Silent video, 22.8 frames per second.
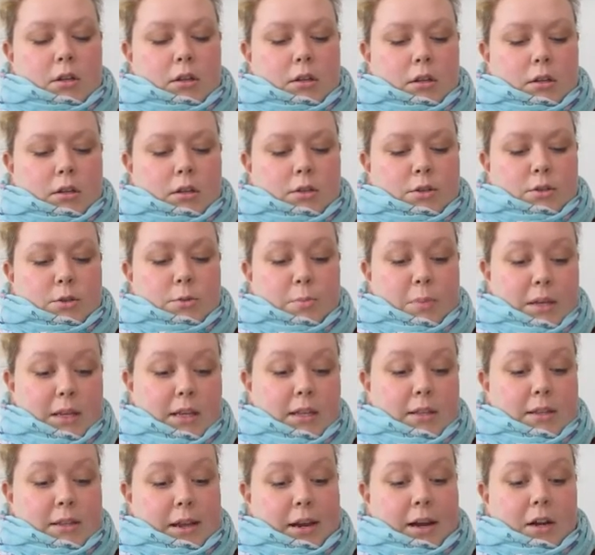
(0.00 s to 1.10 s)
to
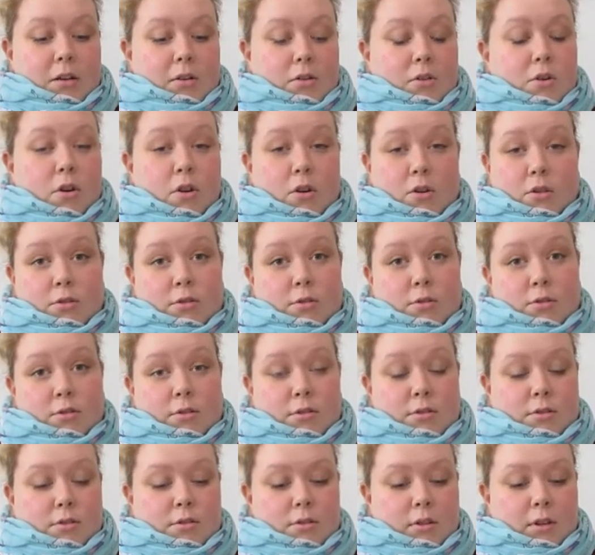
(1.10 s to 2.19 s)
be there
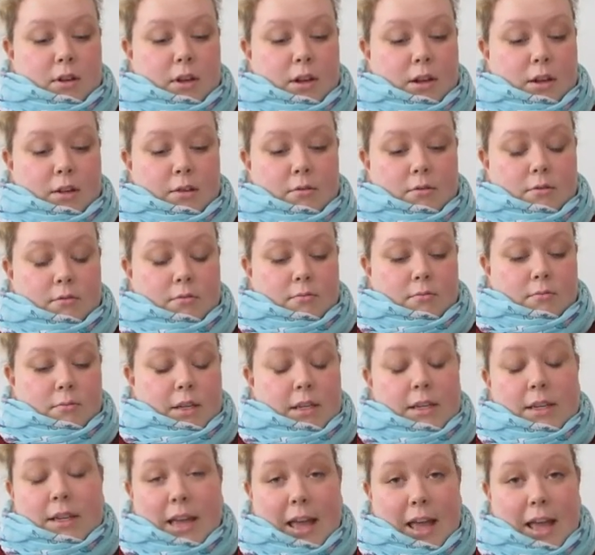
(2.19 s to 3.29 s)
costs like,
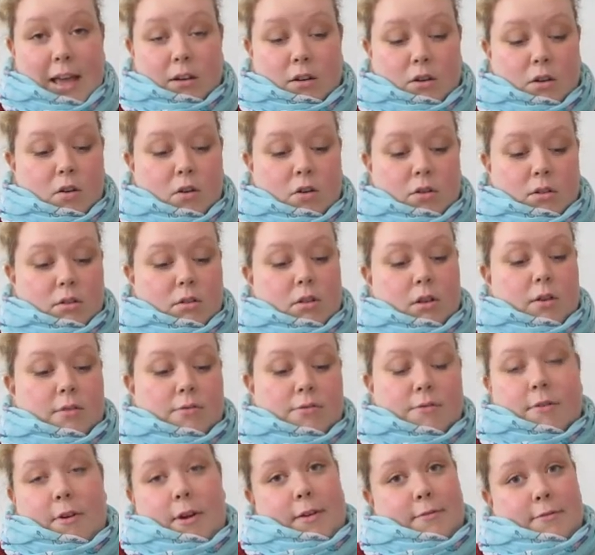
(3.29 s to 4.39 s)
it can cost like
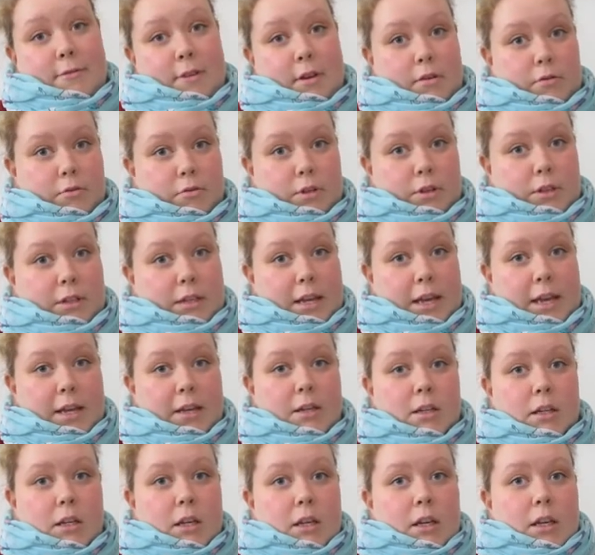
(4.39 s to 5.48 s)
500
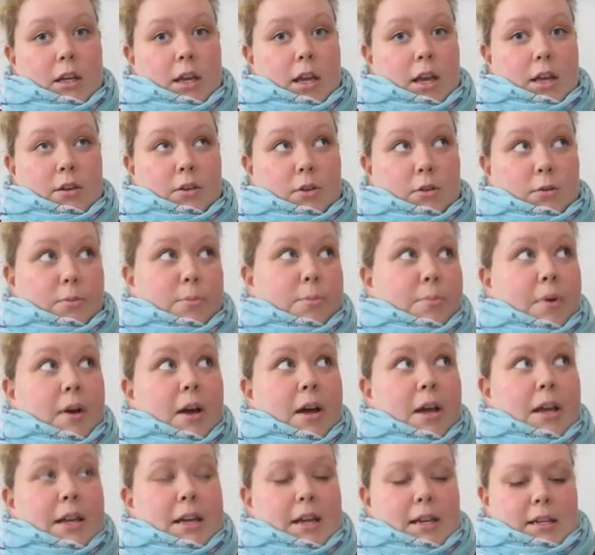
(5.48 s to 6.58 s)
yen and not
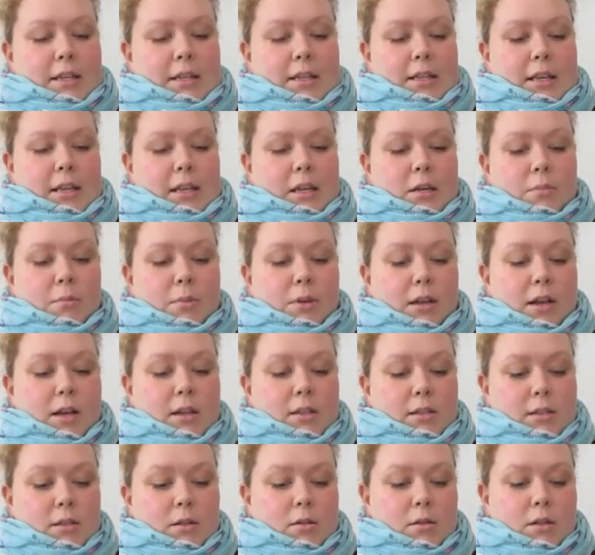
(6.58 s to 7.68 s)
buy anything.
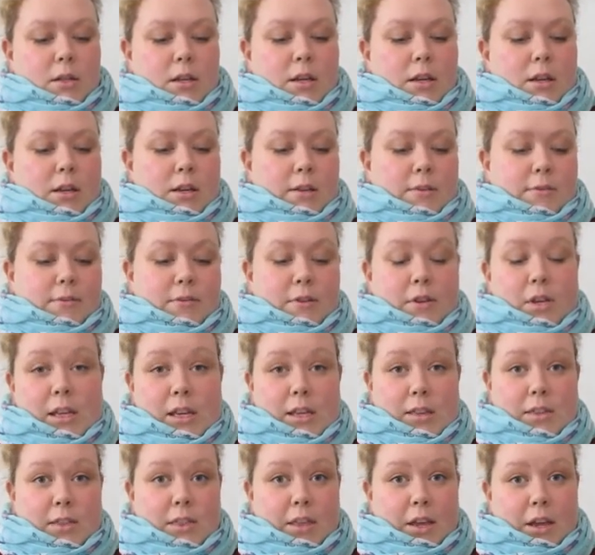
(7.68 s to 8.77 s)
Plus if you
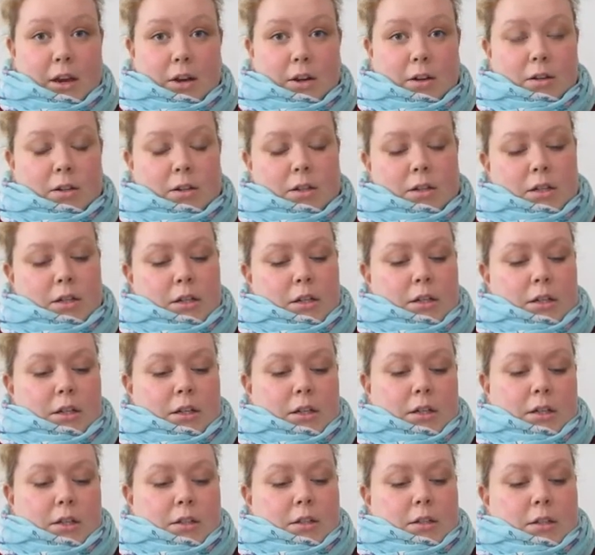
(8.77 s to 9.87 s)
eat there,
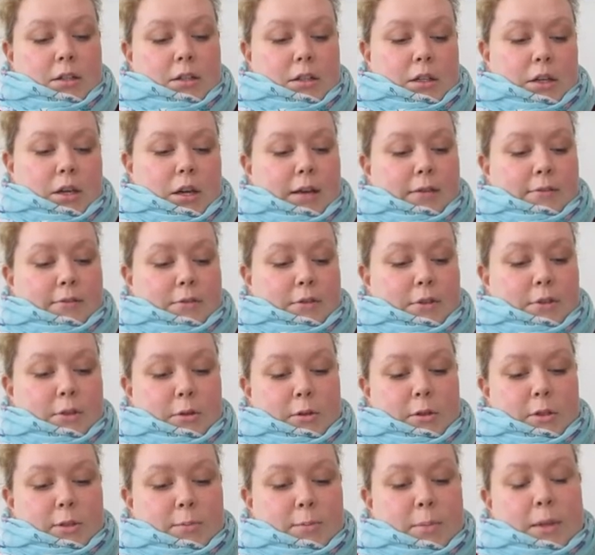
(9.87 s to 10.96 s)
you have
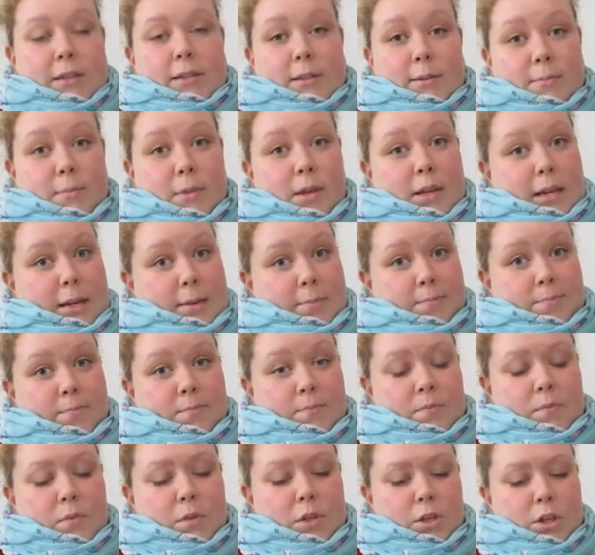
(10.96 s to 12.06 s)
to spend some money.
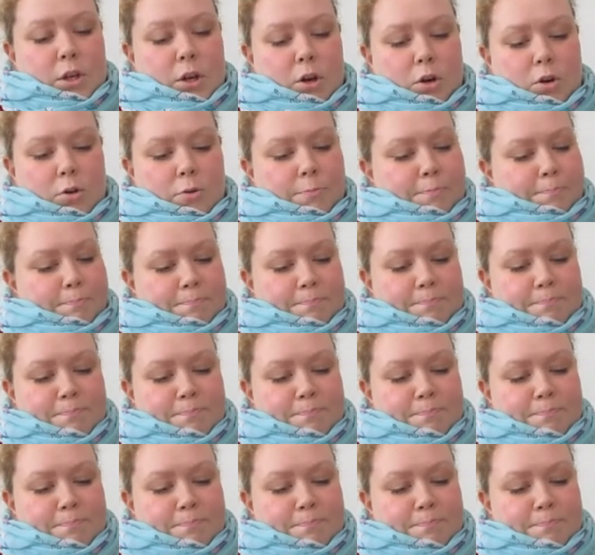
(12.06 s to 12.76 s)
So